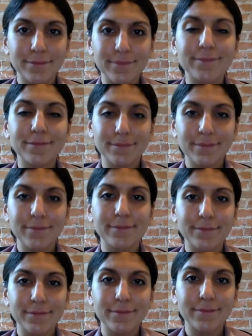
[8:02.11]

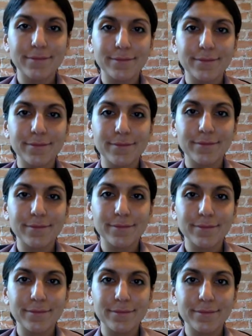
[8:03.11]

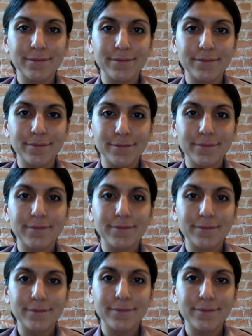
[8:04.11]

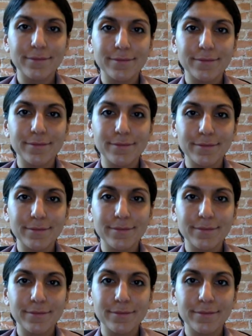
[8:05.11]

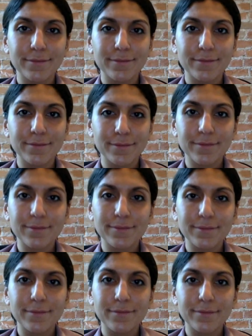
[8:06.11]

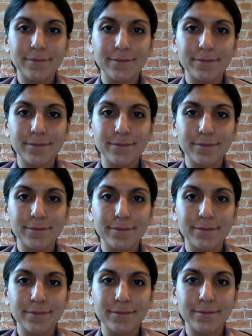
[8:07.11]

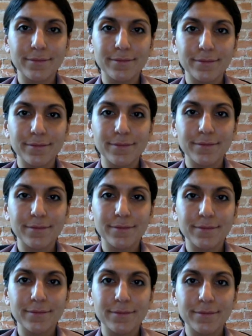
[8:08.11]

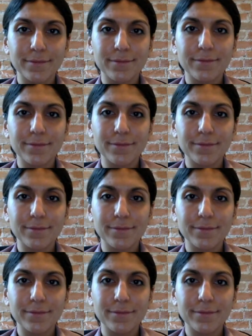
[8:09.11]
The person shown says nothing.